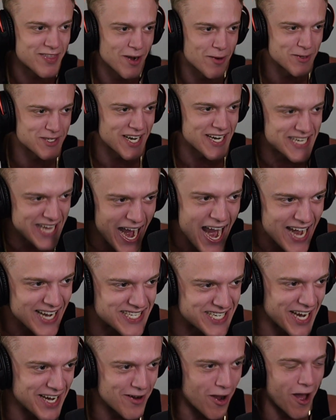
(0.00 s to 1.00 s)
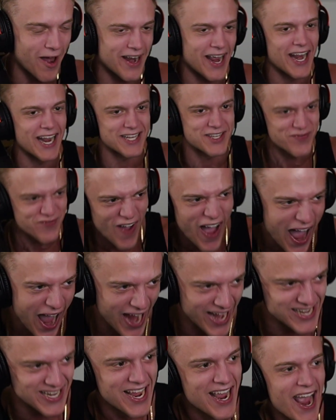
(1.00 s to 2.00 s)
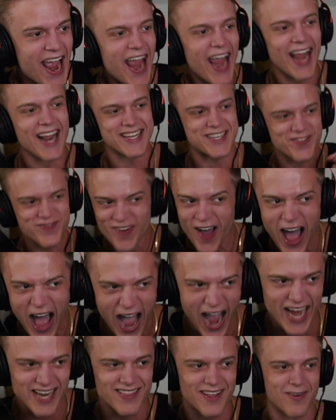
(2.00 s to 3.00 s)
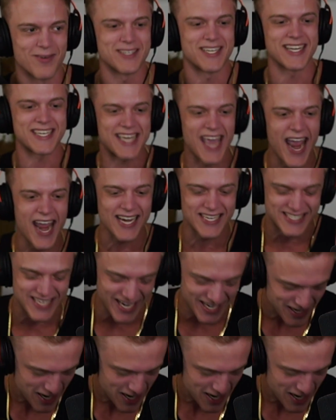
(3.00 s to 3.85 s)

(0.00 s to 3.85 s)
a casing on it. It's fine. It's fine. There was a casing.